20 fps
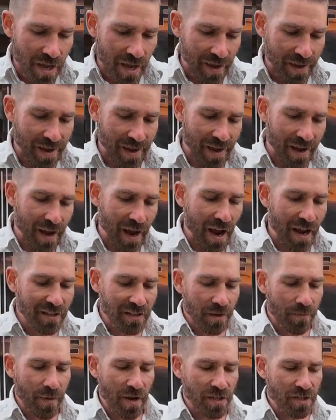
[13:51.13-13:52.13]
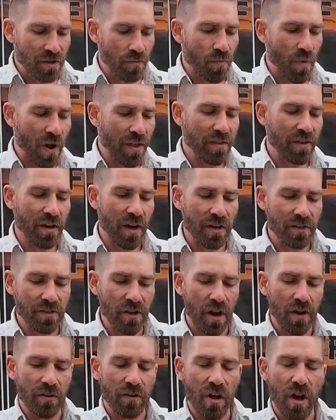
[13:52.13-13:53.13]
As I mentioned, one thing I
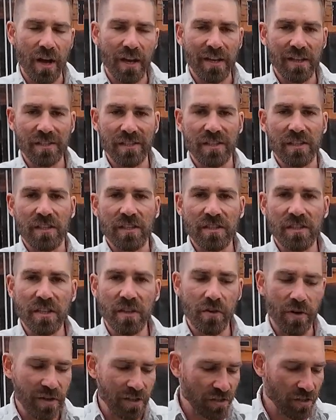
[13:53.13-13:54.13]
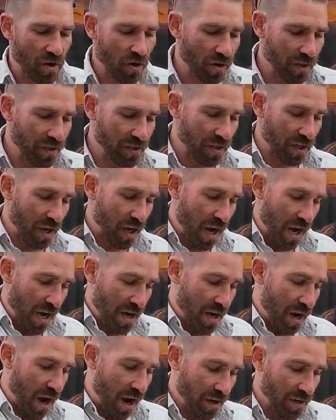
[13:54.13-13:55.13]
don't like is that your cigarette sockets,
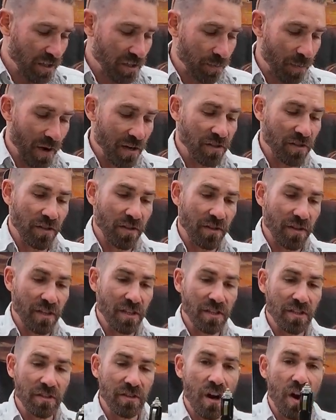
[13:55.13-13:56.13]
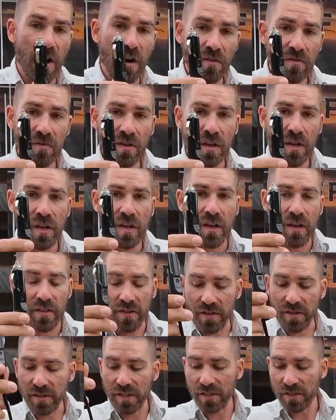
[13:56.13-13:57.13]
and especially this style,
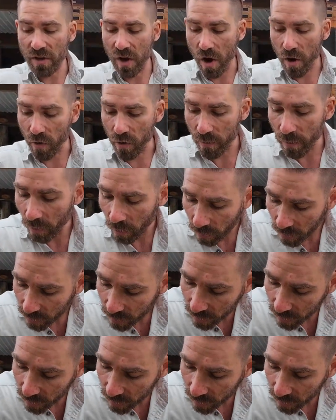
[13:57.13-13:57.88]
this is horrible.